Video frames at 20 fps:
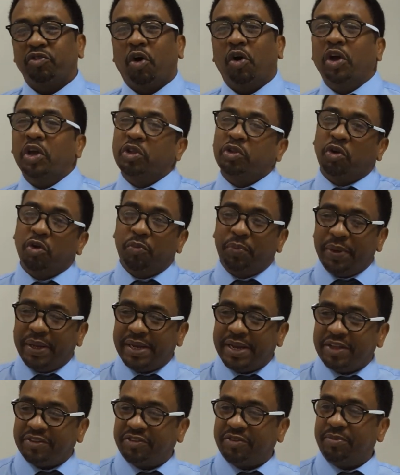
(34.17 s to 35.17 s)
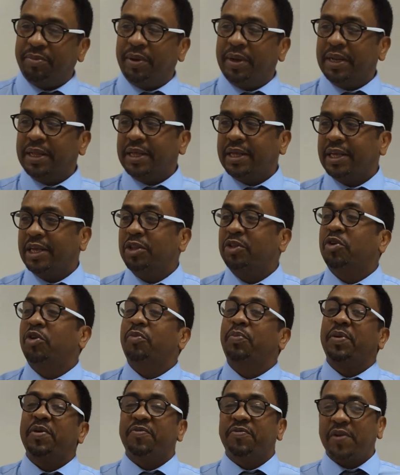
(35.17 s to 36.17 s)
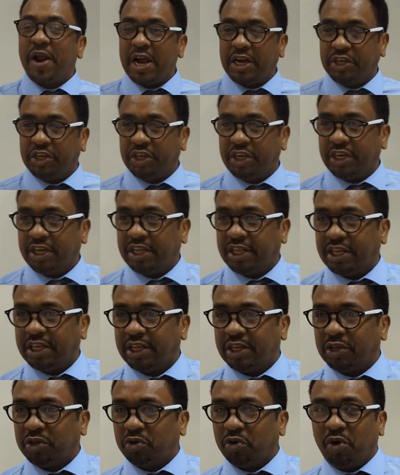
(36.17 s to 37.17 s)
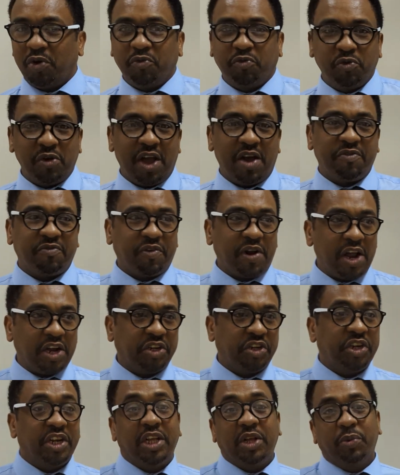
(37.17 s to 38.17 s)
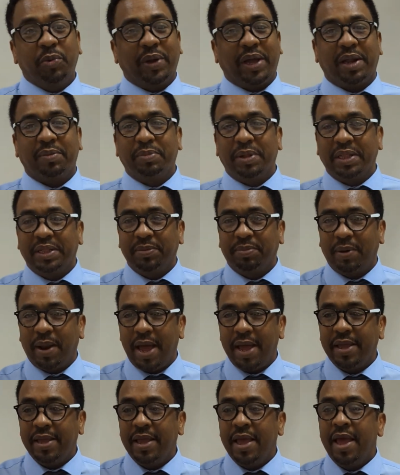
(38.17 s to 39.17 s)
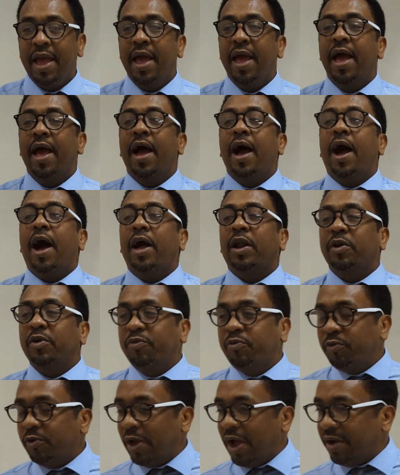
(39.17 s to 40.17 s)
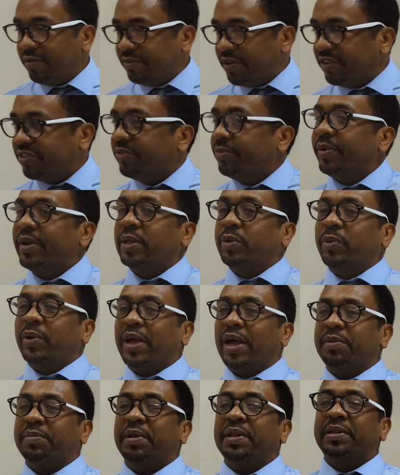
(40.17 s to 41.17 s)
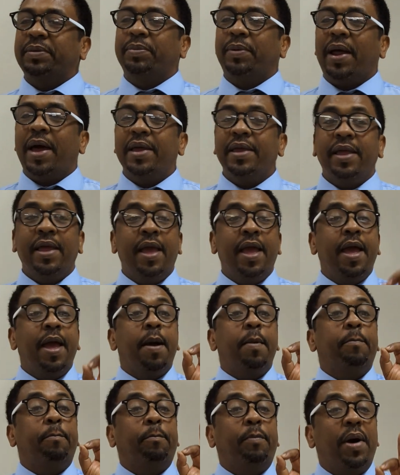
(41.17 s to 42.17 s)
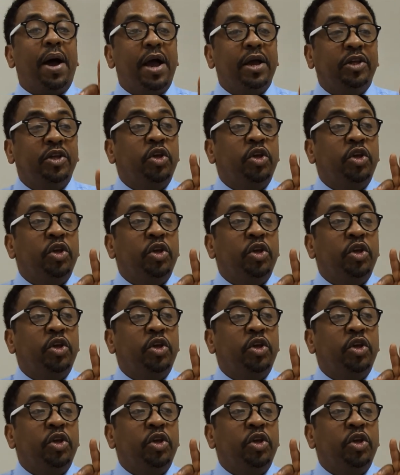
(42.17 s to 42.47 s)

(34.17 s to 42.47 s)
So it could be decimals, it could be fractions. So if we have fractions, we can multiply, and if we have decimals, we can multiply by